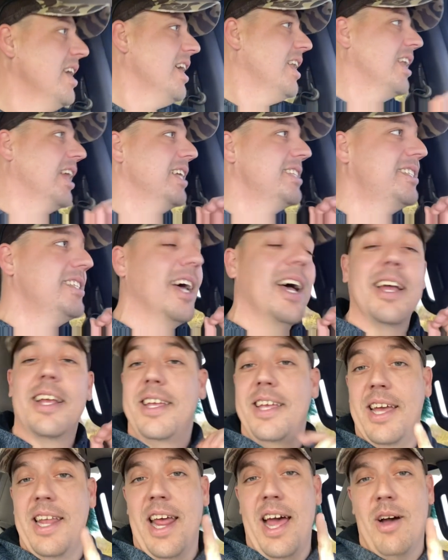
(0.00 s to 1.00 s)
Let's uh,
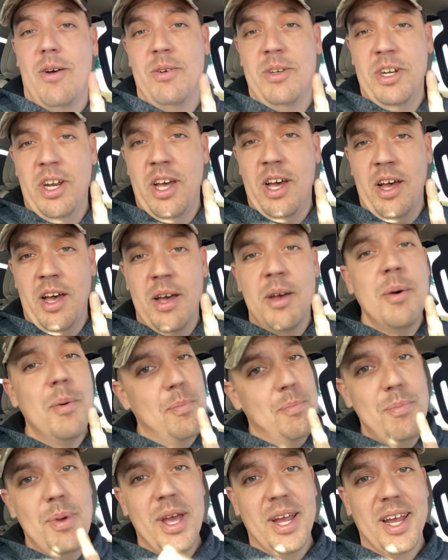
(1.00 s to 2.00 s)
get out and uh,
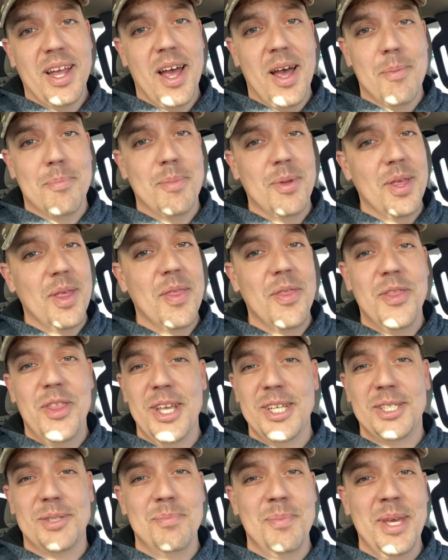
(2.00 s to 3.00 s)
pick up
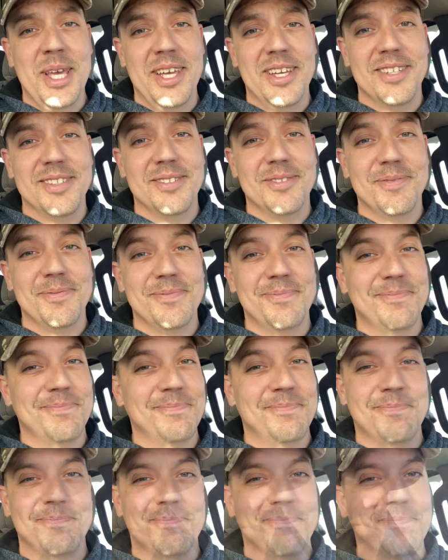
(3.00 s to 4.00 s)
this meat.
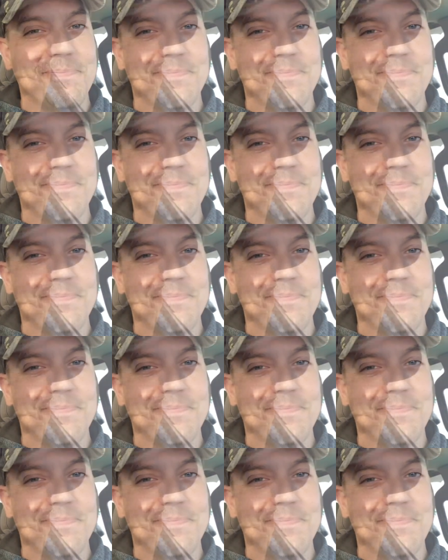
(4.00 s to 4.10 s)
Mm.